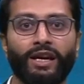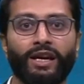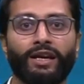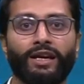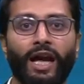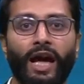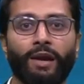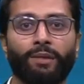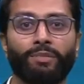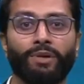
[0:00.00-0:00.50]

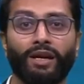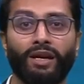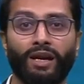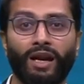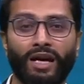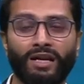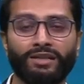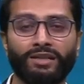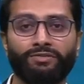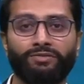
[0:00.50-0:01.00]
can be
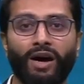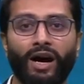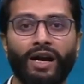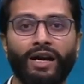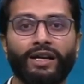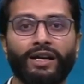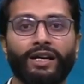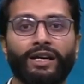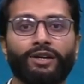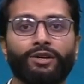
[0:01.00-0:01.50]

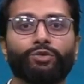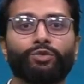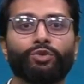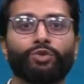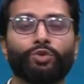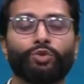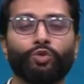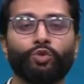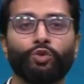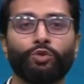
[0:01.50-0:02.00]
classified
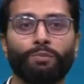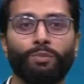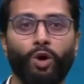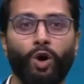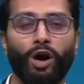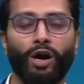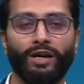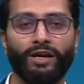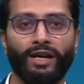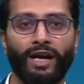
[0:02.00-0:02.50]
into two
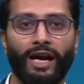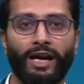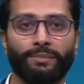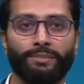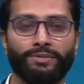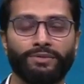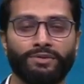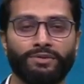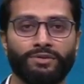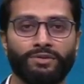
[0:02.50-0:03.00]
broad
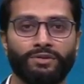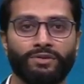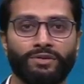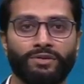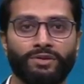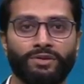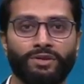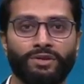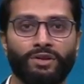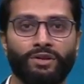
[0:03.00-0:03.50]
types,
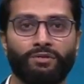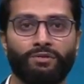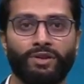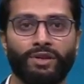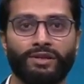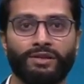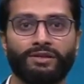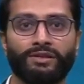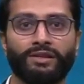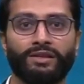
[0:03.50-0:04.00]

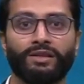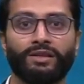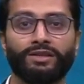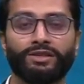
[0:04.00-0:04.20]
viz.